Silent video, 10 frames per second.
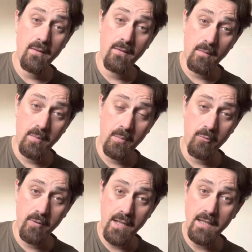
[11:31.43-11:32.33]
Some
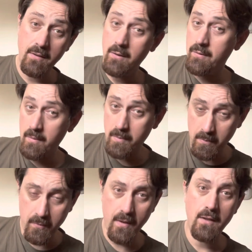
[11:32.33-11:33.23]
people really do. Some
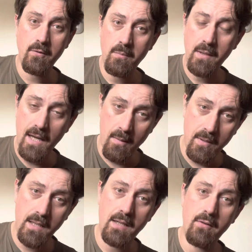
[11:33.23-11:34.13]
people say it should be ebony,